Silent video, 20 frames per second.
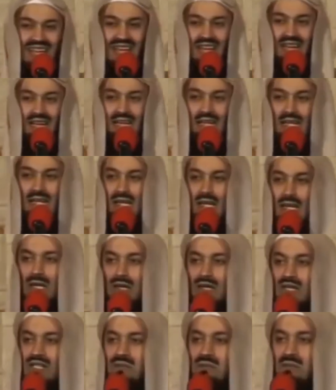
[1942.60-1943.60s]
And
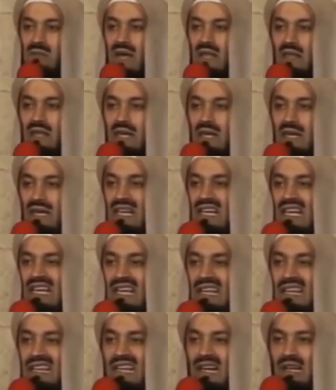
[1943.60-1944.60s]
this mother,
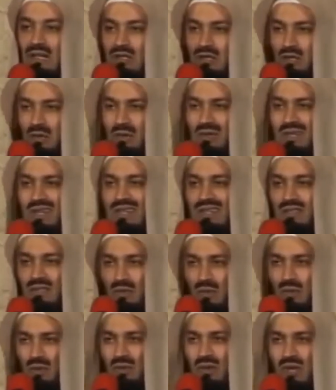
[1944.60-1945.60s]
there are
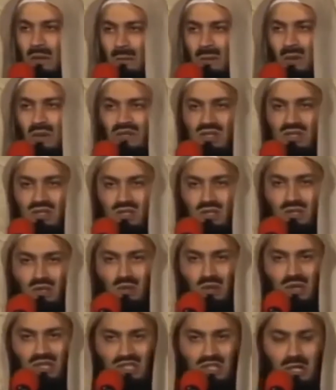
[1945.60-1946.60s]
two reports,
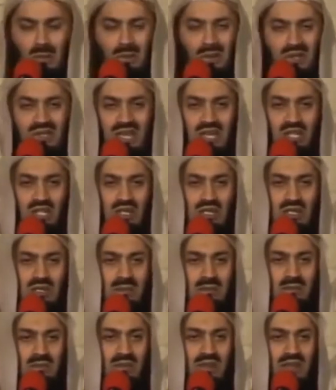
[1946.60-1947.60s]
two
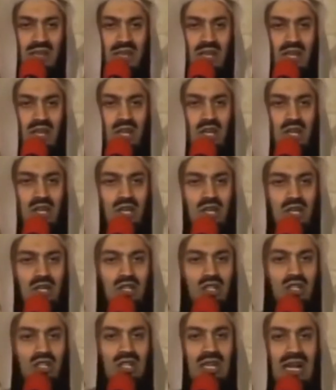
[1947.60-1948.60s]
interpretations.
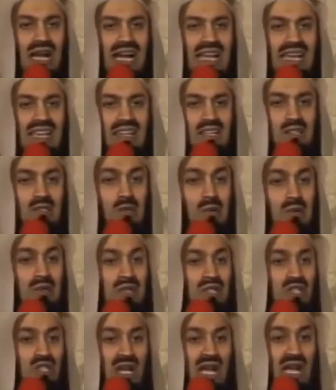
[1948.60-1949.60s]
She either
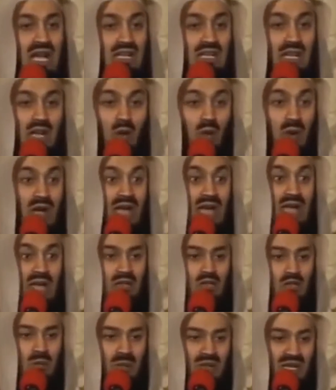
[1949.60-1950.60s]
took the child
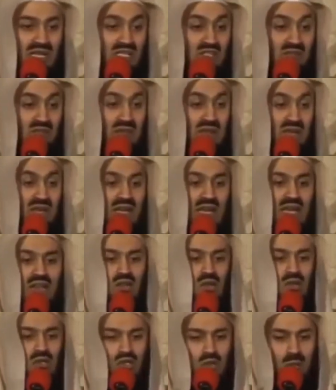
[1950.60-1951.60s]
away to breastfeed
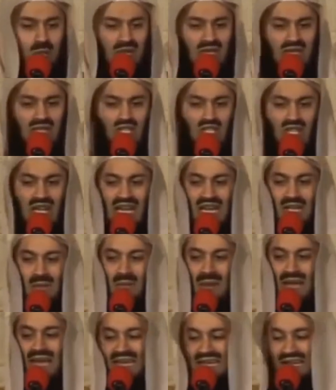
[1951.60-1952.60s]
and used to bring the child
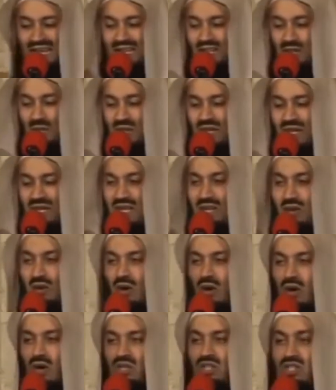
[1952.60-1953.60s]
back regularly,
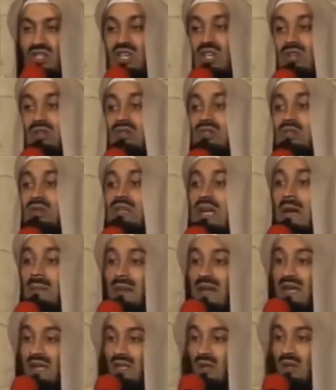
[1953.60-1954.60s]
or she used to come